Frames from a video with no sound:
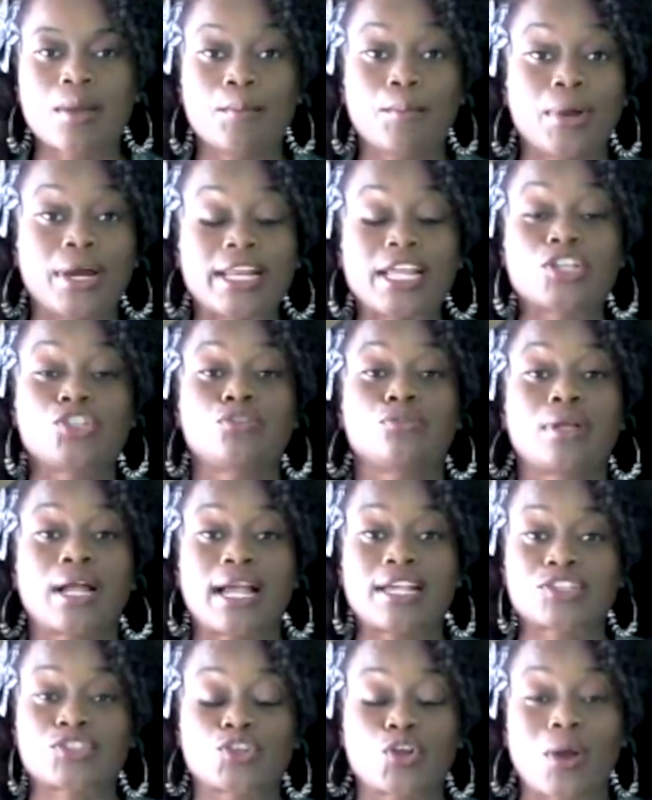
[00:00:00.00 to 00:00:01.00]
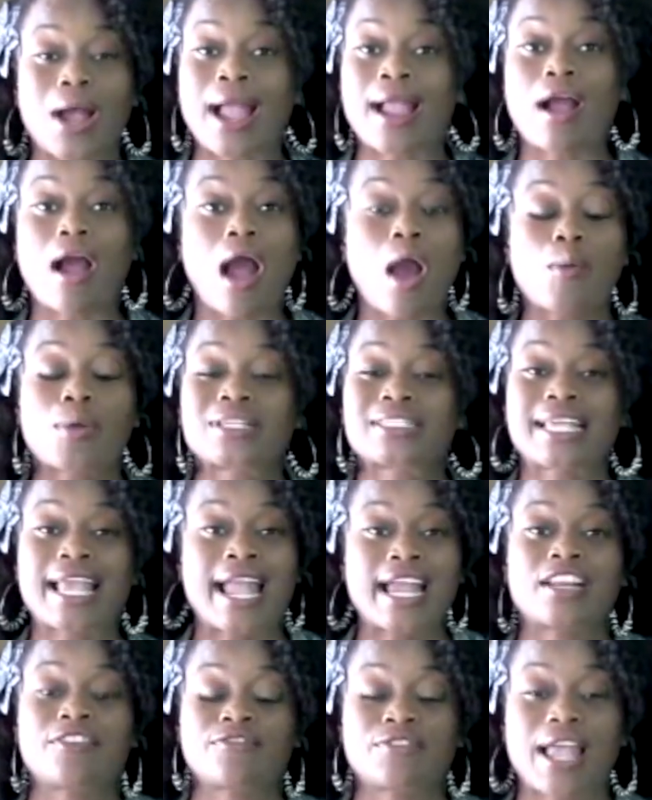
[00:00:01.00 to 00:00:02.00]
but as you guys know, I always
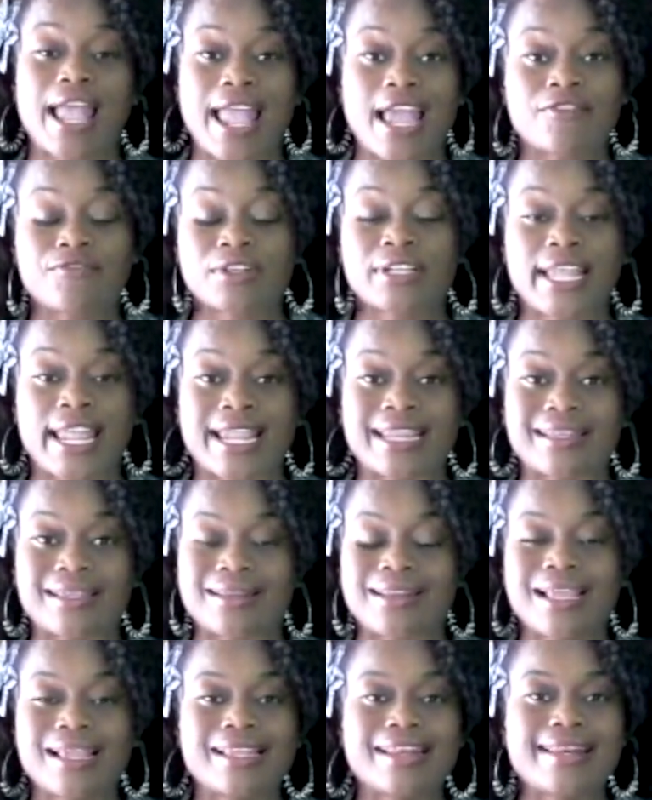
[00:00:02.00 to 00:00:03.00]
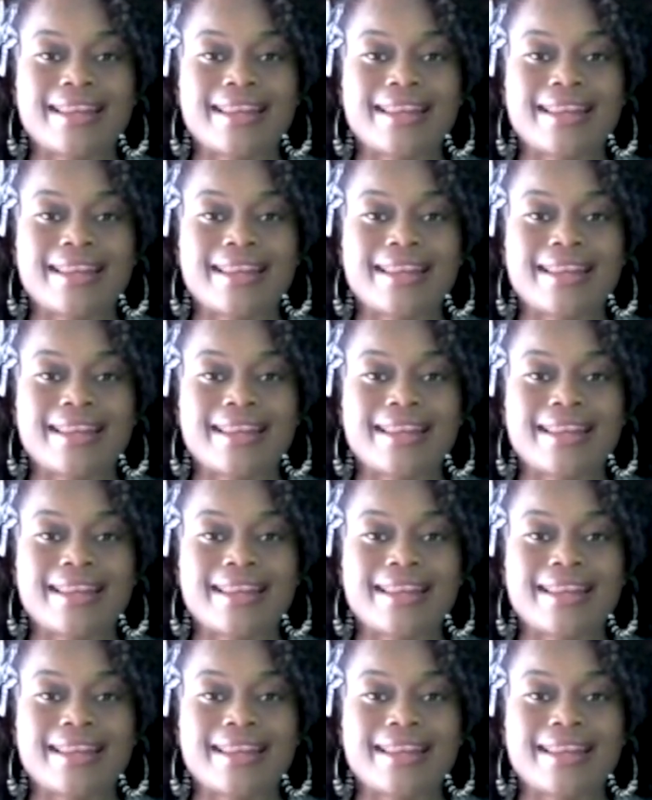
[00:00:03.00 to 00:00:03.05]
advocated